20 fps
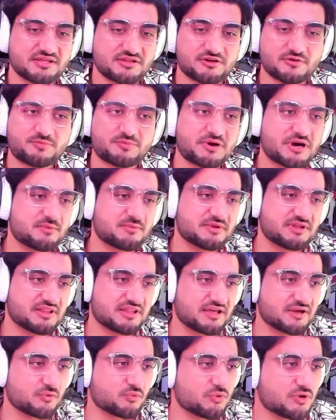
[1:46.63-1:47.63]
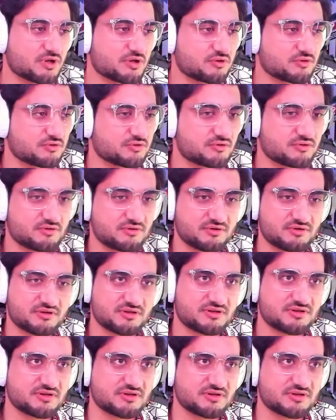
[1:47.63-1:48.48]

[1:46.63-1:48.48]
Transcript: They're probably like one or